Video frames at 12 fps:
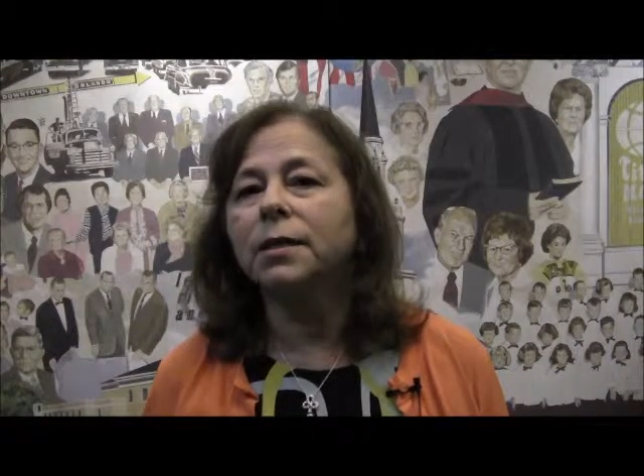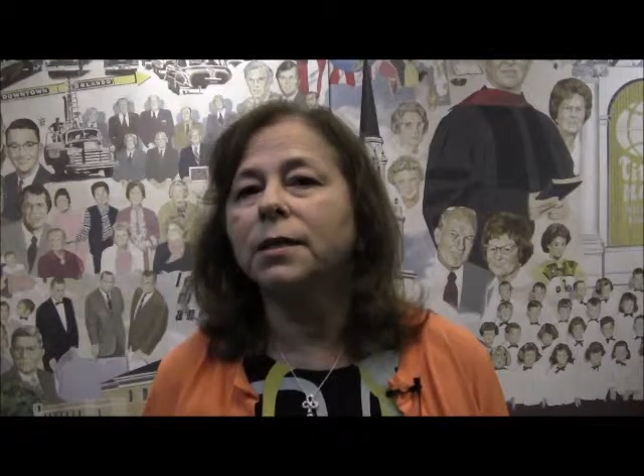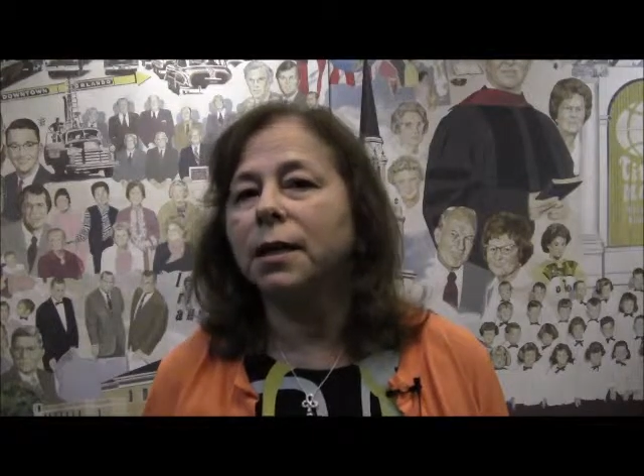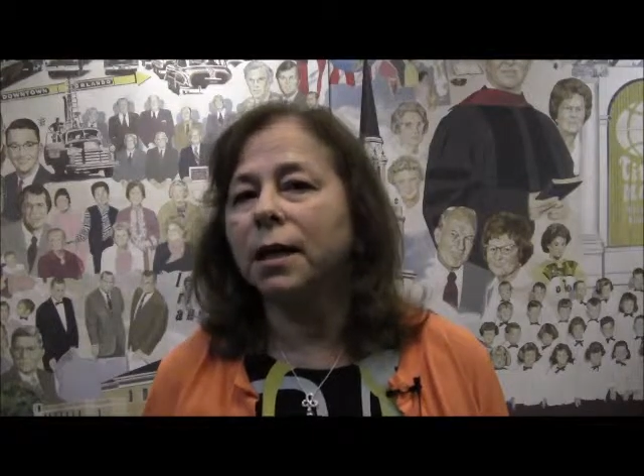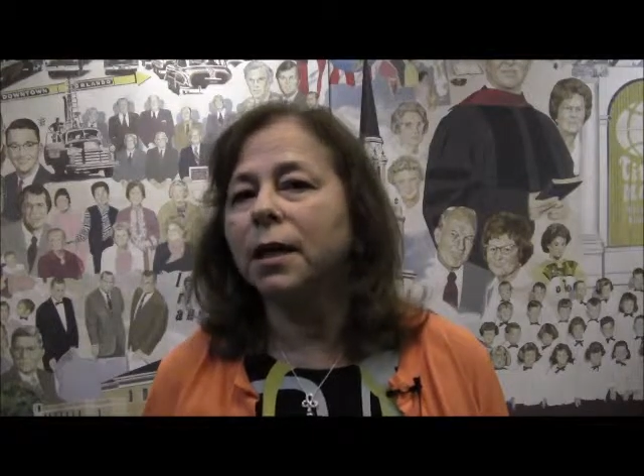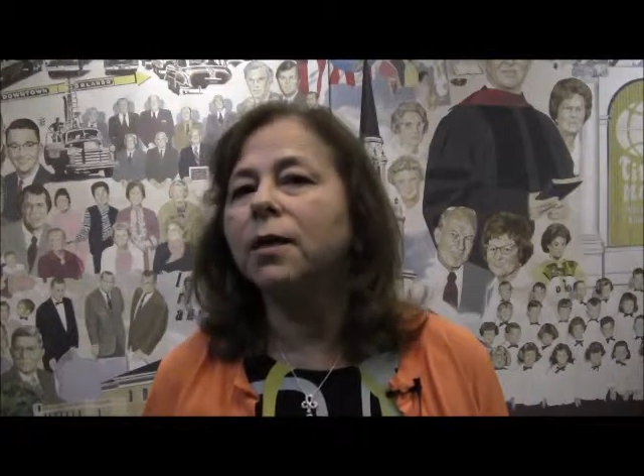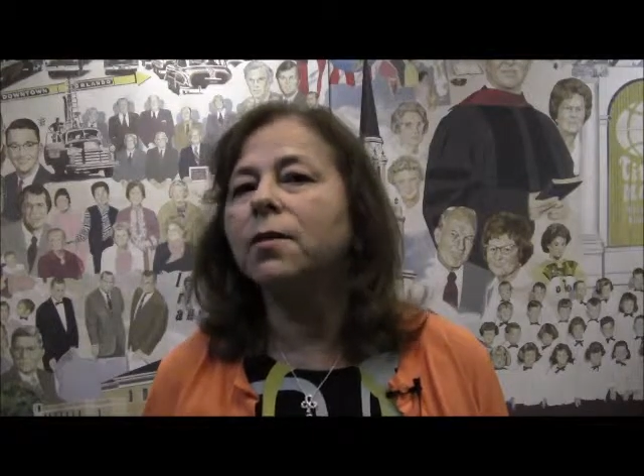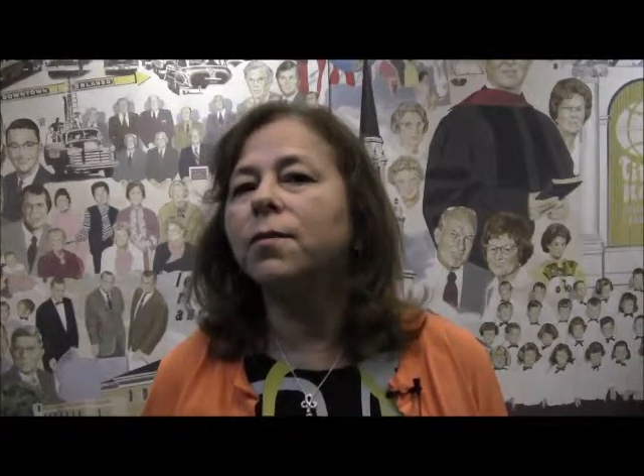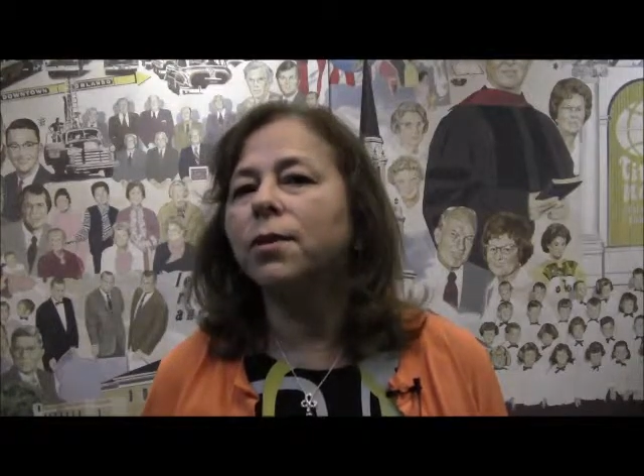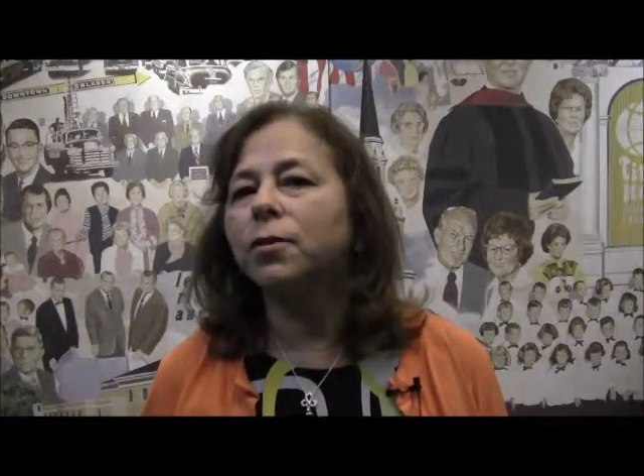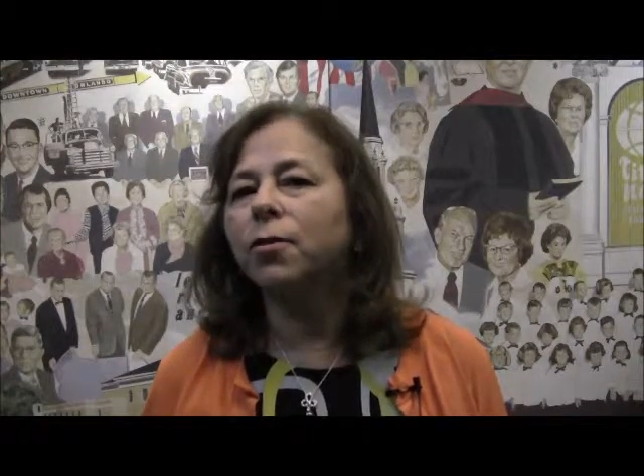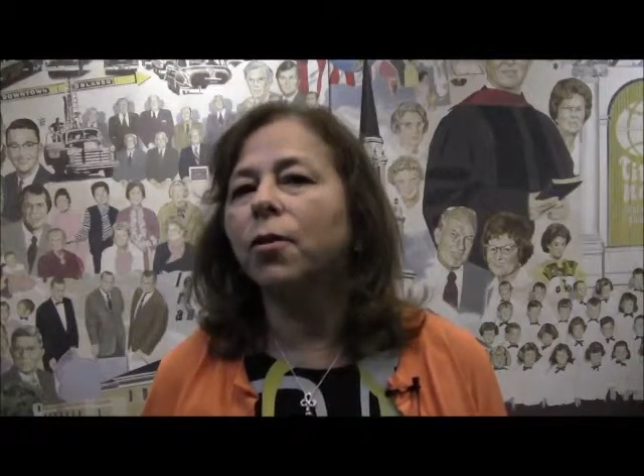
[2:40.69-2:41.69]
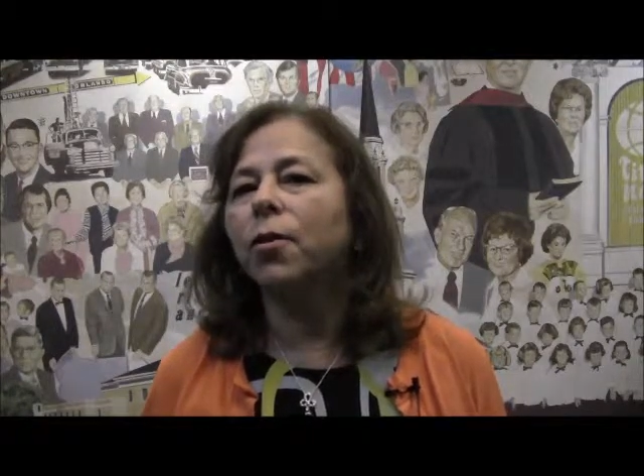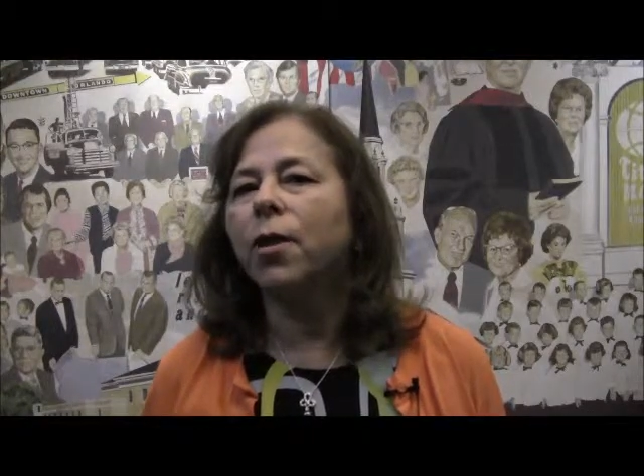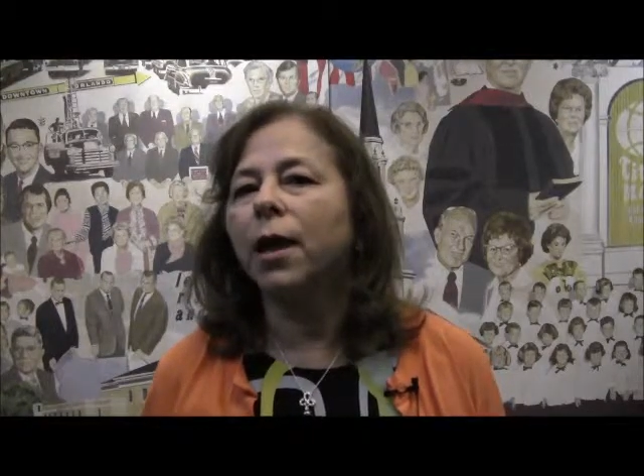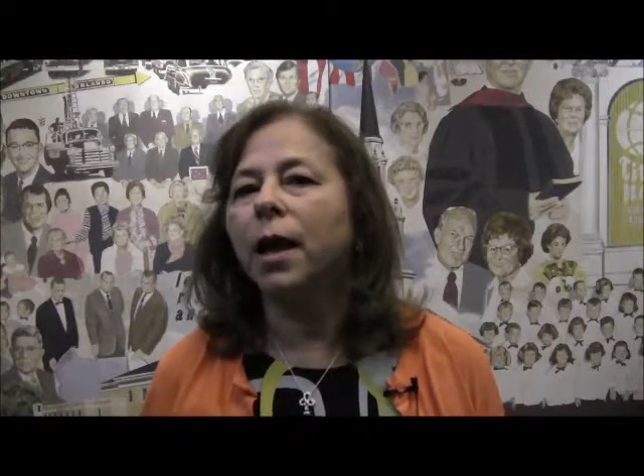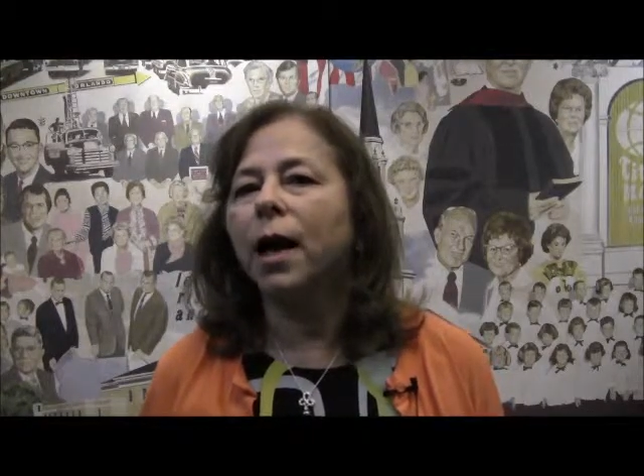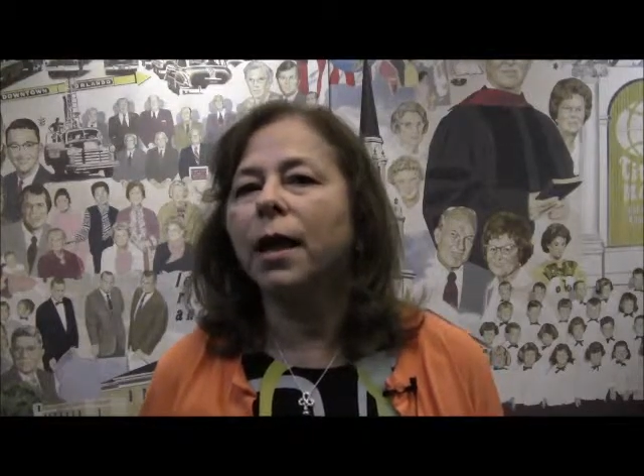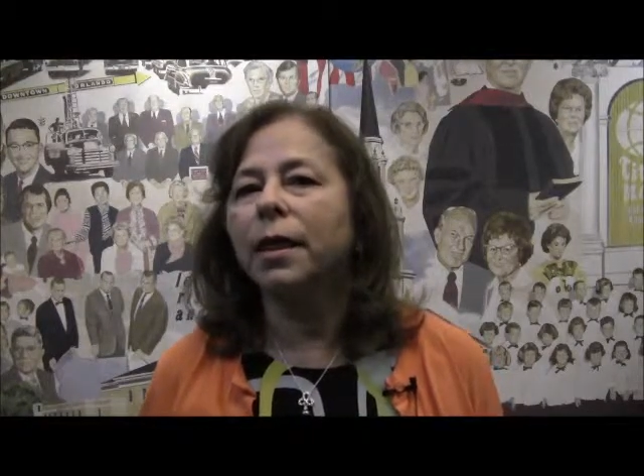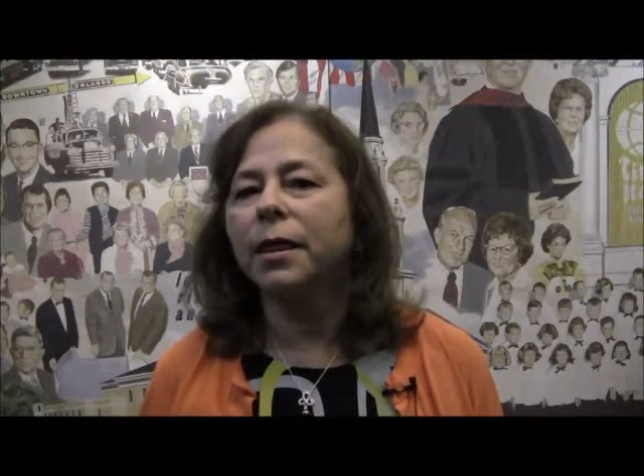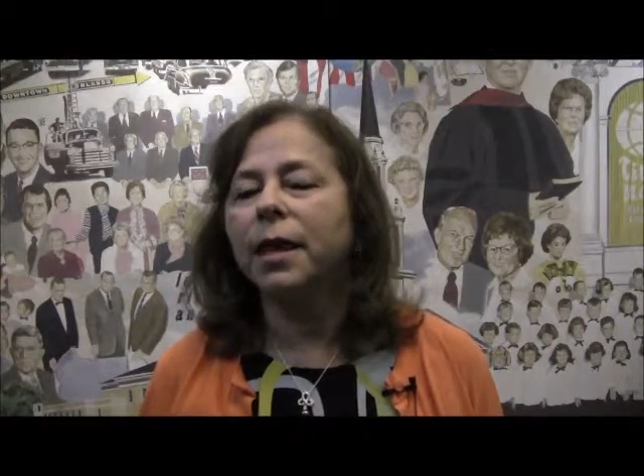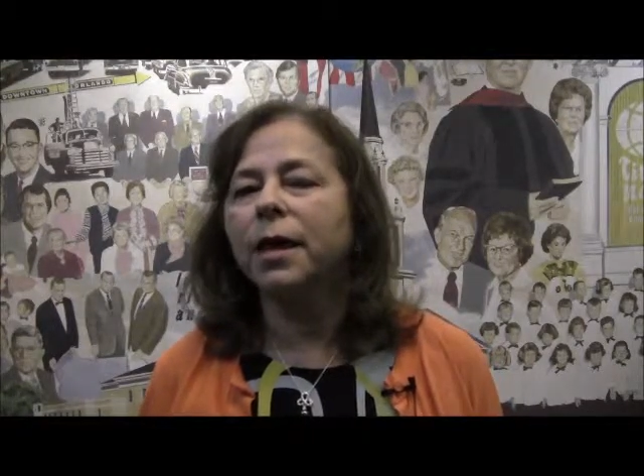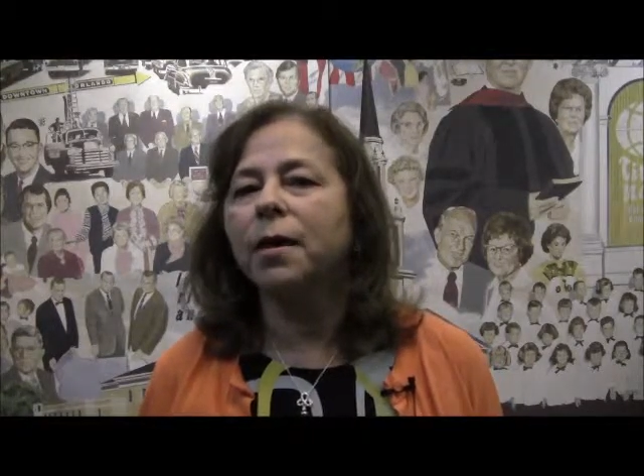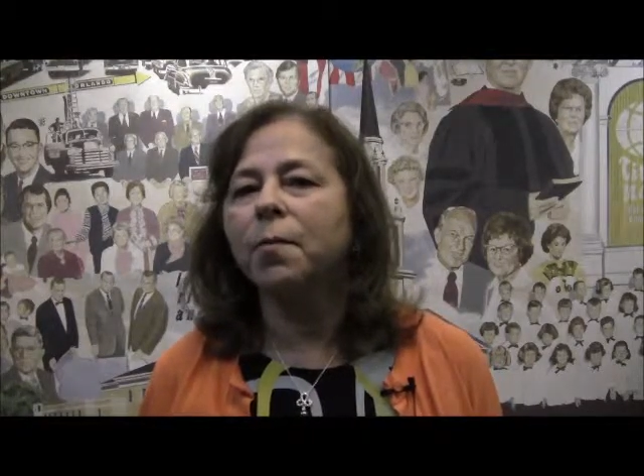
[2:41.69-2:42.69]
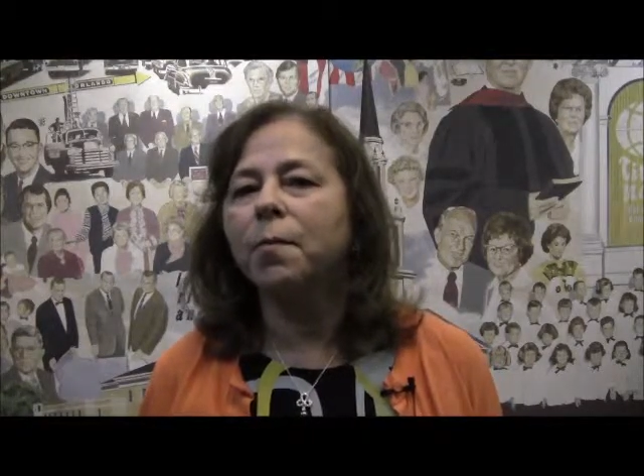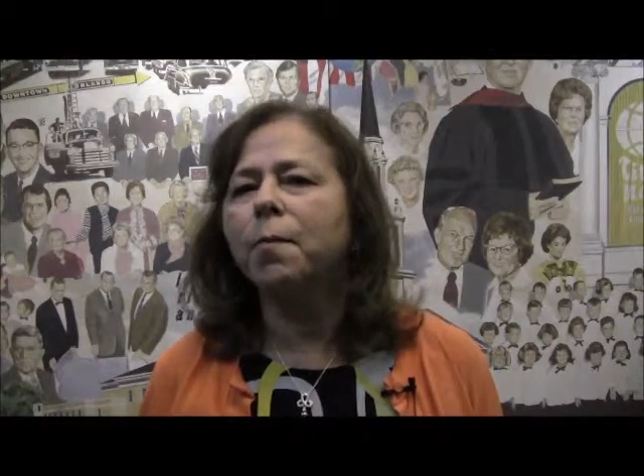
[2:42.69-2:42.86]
it's the individual that I think